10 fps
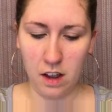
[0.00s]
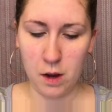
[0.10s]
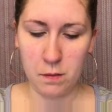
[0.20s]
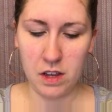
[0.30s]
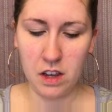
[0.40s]

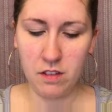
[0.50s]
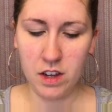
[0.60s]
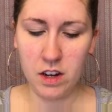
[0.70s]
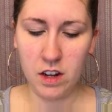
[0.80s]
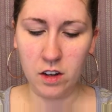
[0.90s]
I'm
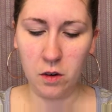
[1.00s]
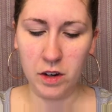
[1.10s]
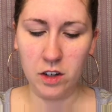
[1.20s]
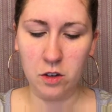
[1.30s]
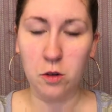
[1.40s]
even
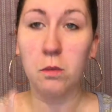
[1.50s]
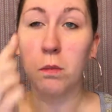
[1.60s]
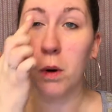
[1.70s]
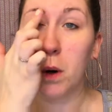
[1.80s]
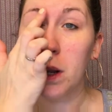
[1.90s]
going to
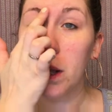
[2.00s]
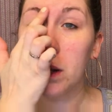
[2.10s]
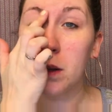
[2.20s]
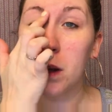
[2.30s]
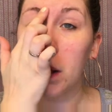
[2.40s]
put
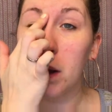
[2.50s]
it